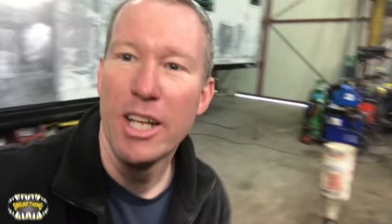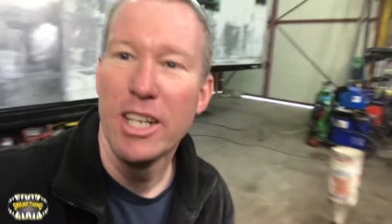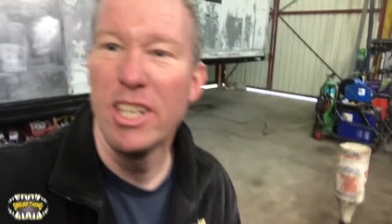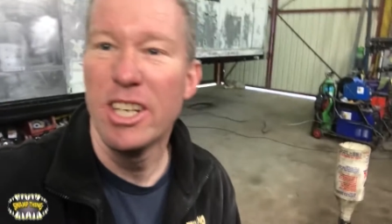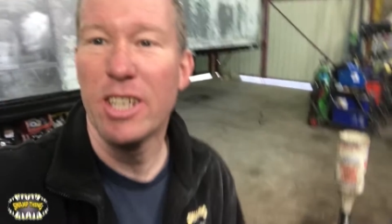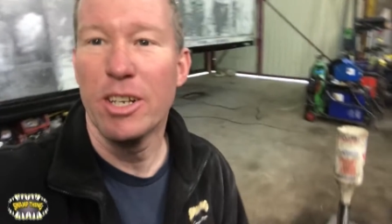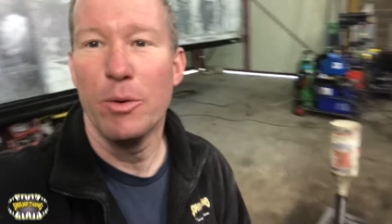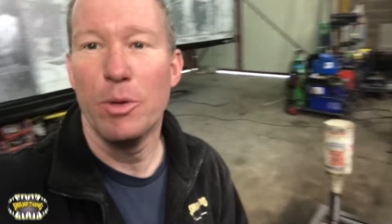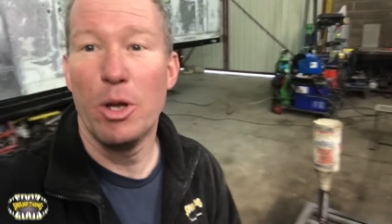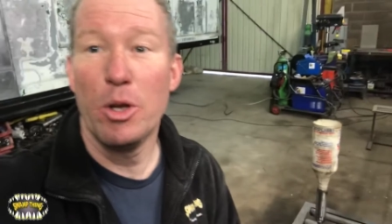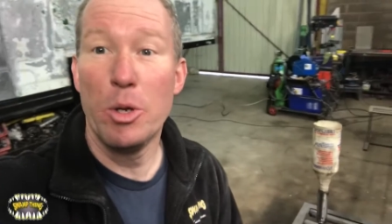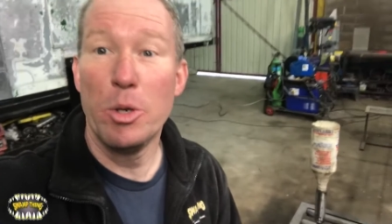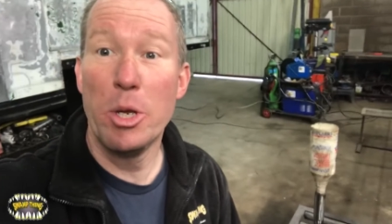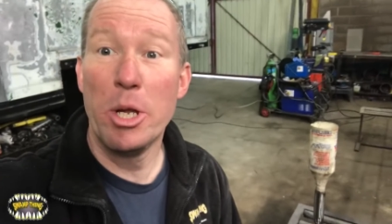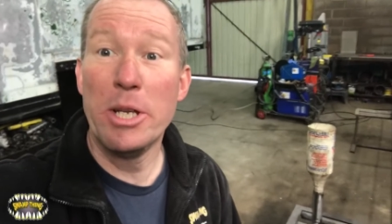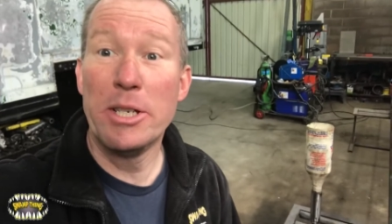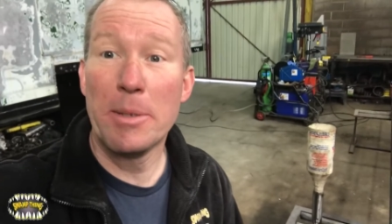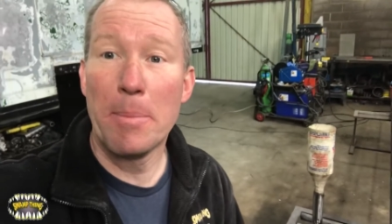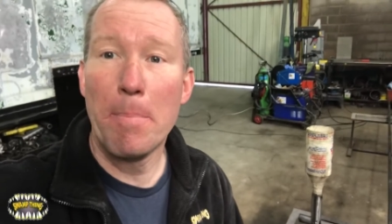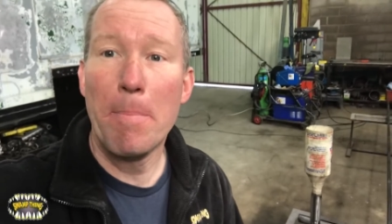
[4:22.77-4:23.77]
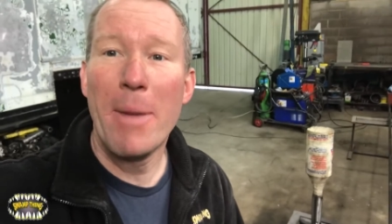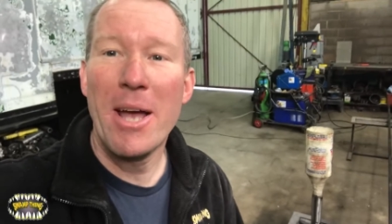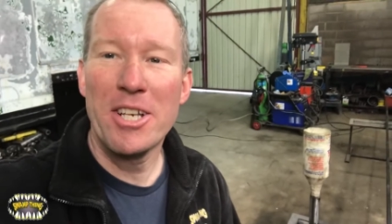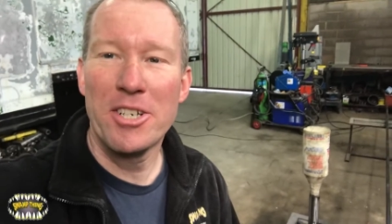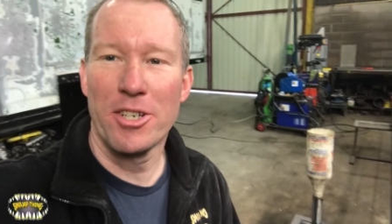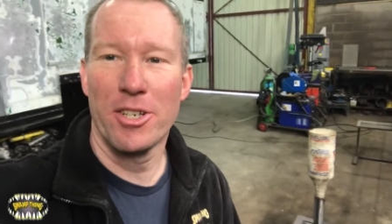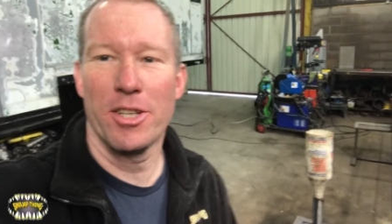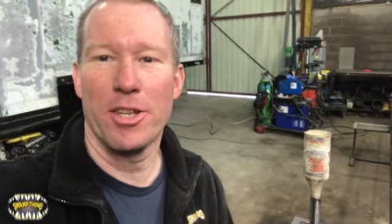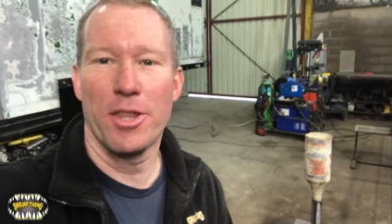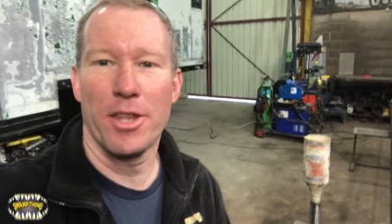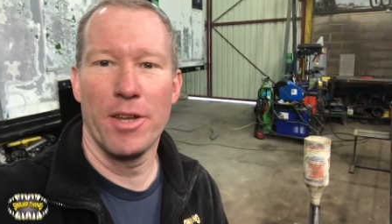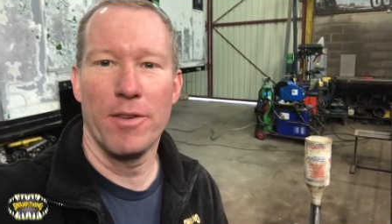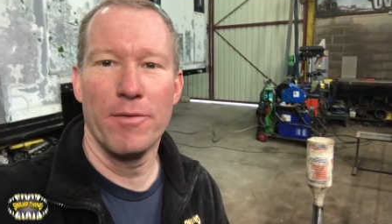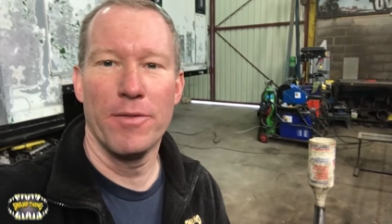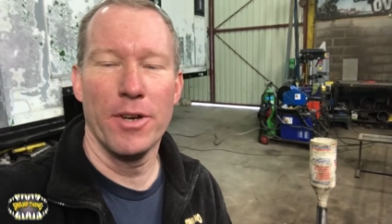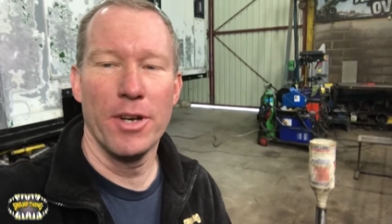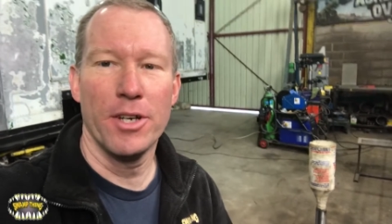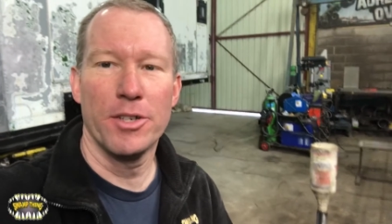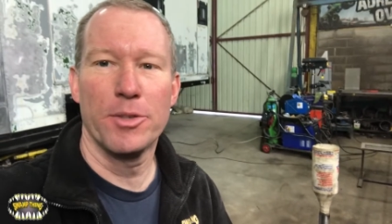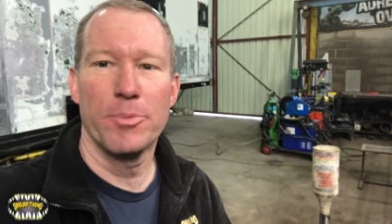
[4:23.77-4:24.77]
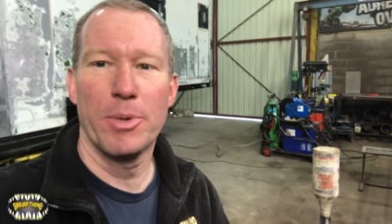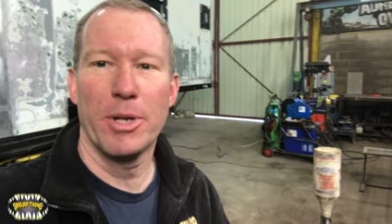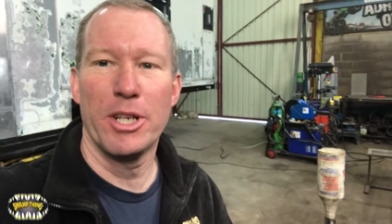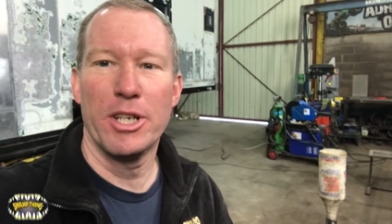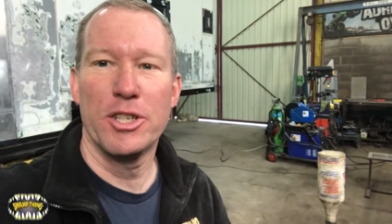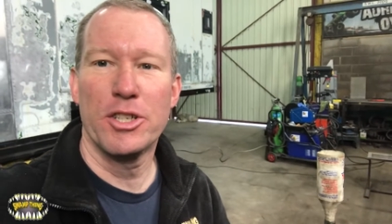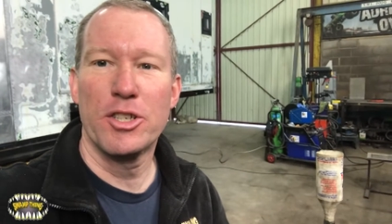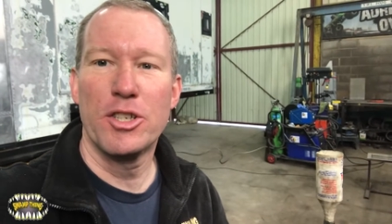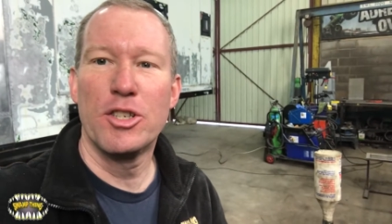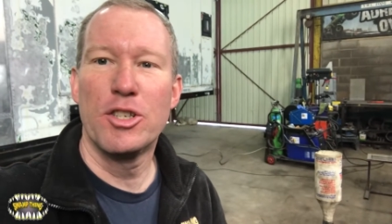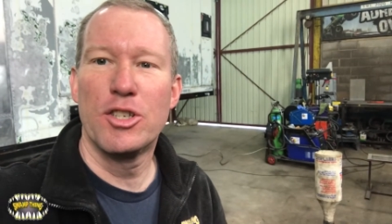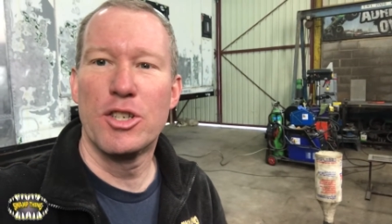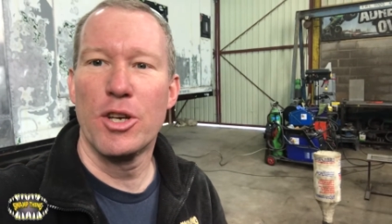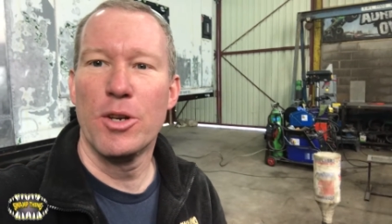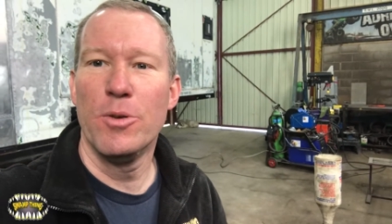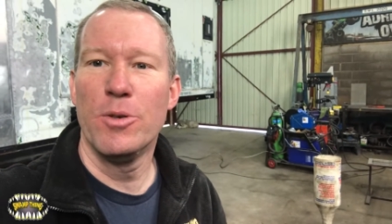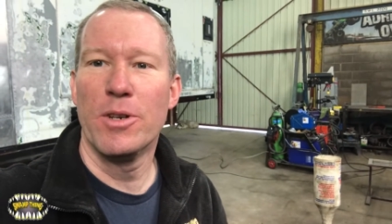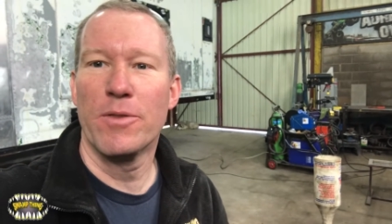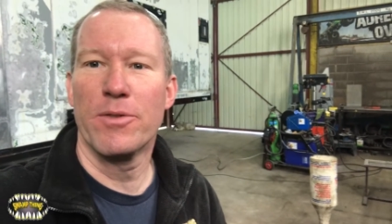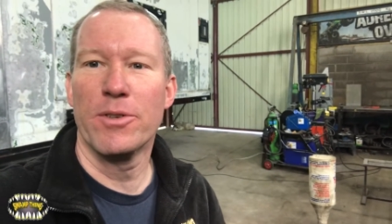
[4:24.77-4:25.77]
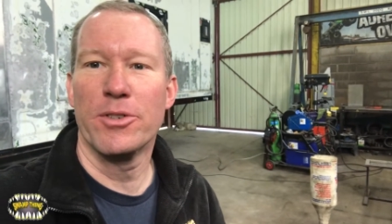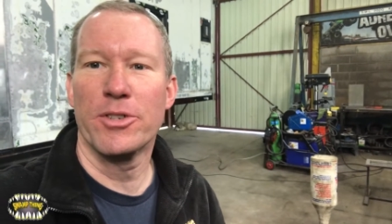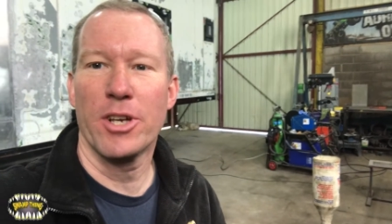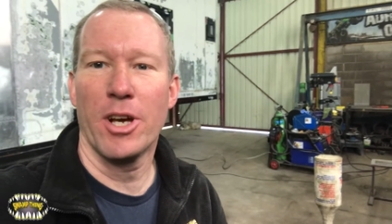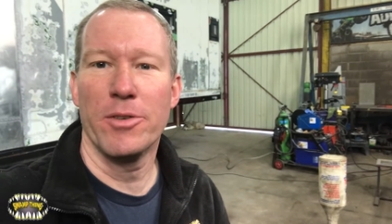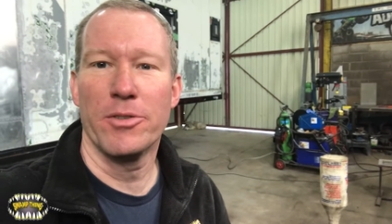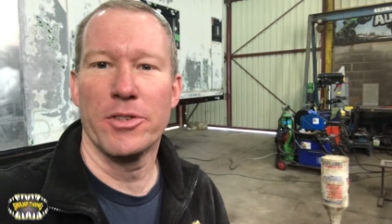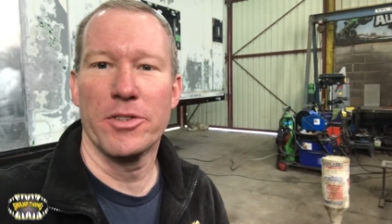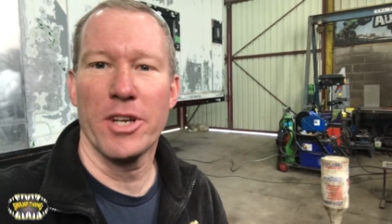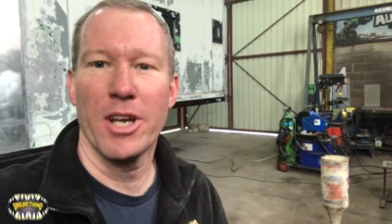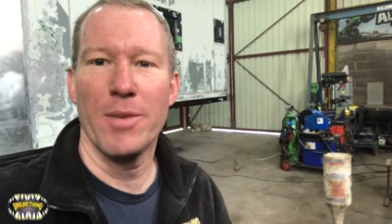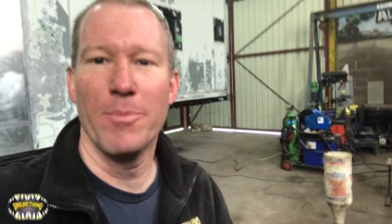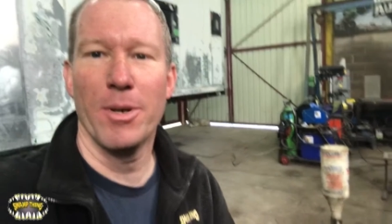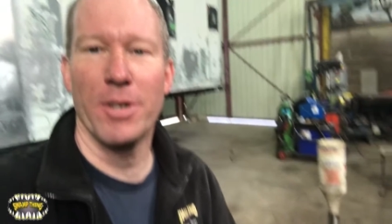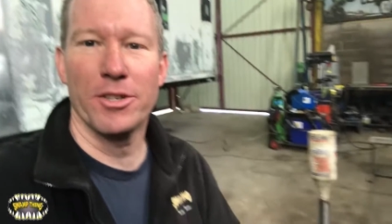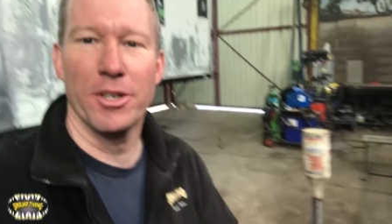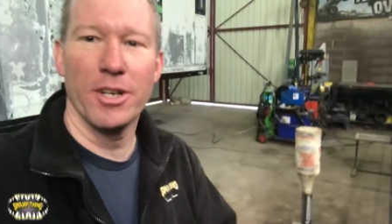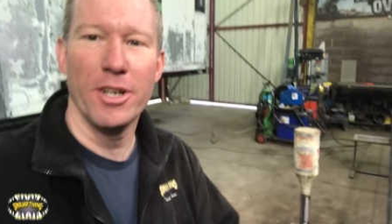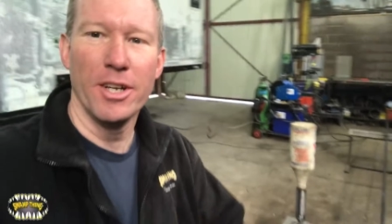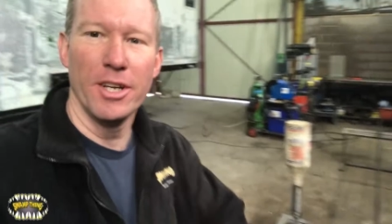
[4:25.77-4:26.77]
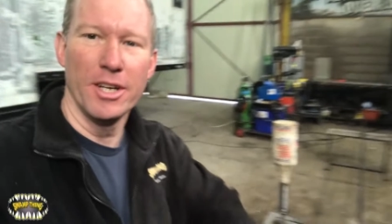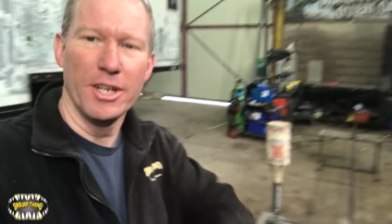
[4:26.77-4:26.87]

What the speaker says: you need to measure the thing first, but there's 2 different types of tape measure.